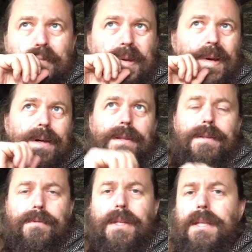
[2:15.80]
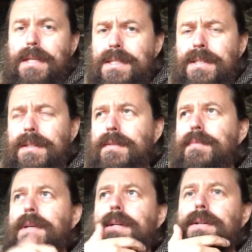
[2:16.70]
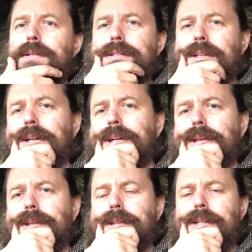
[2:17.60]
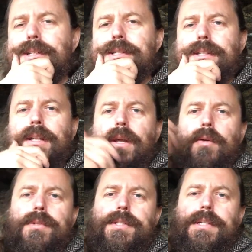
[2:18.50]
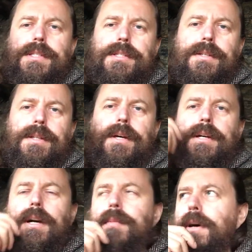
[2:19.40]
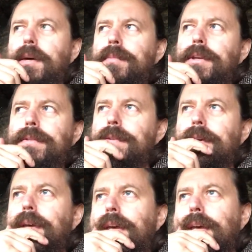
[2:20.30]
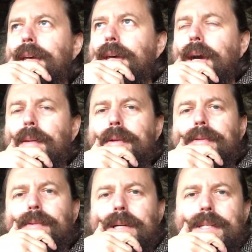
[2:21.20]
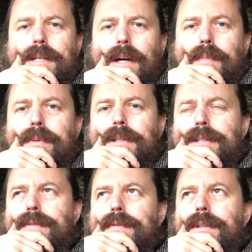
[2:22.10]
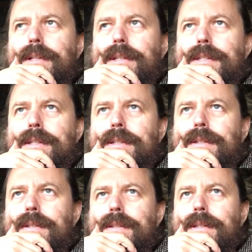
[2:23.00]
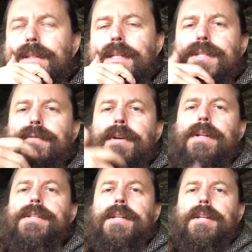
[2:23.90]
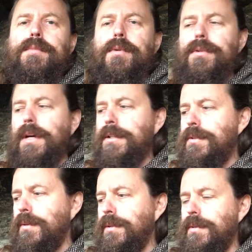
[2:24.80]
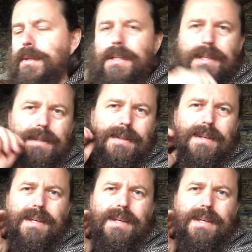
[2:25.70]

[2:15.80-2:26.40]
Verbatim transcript: And it really isn't, because uh, these clothes, it's not like I'm, I'm not I'm not dressing up. It's it doesn't it, this feels a lot more natural to me than